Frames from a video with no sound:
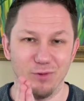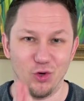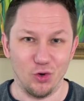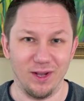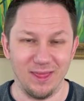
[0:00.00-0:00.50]

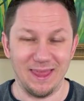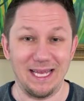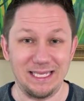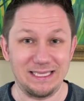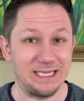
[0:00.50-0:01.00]
good
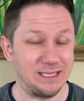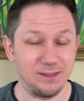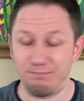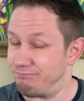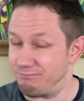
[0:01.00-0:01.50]
things and
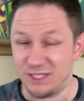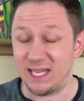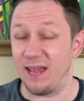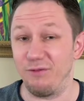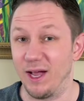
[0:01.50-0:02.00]

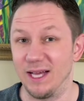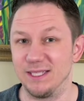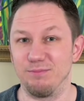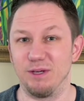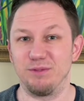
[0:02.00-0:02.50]
save you guys
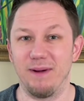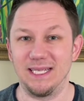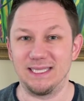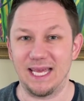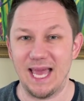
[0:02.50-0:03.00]
as much money
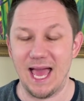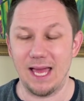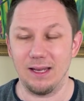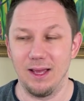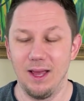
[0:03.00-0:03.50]
as I
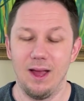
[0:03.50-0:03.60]
can.